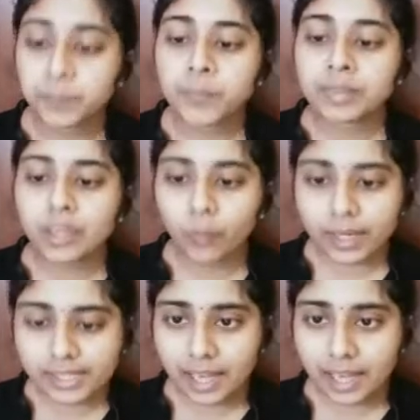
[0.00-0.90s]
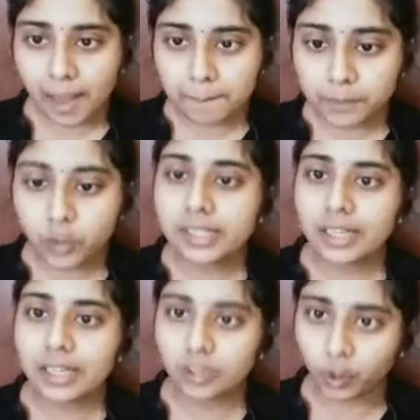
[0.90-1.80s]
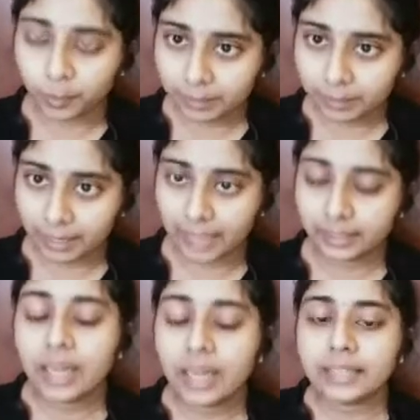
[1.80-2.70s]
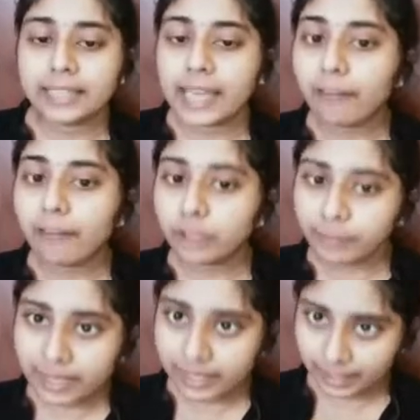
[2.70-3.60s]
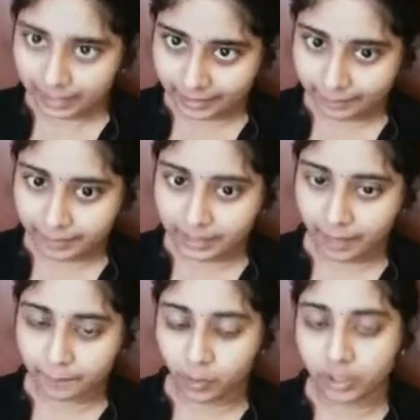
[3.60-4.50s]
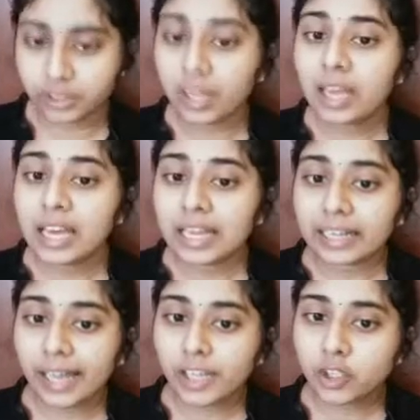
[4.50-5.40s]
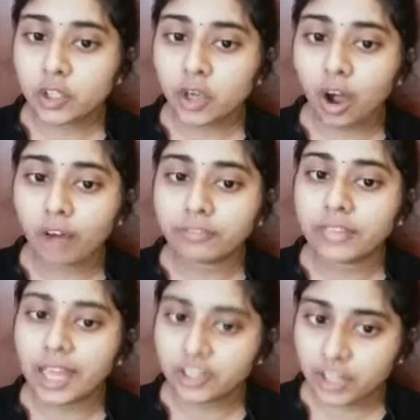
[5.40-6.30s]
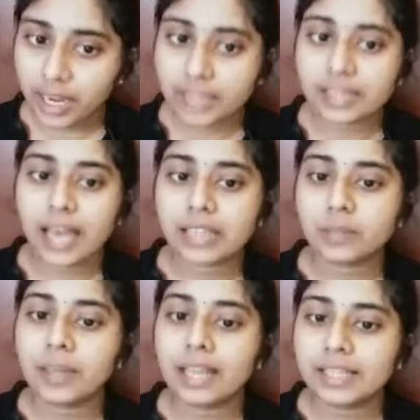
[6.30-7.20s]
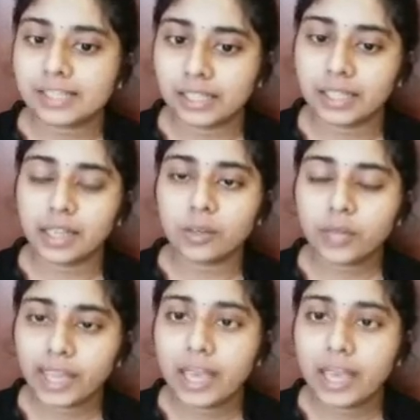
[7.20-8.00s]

Once they approach the global bank, they have to make an agreement upon the ratio of their shares as well as GDR, okay.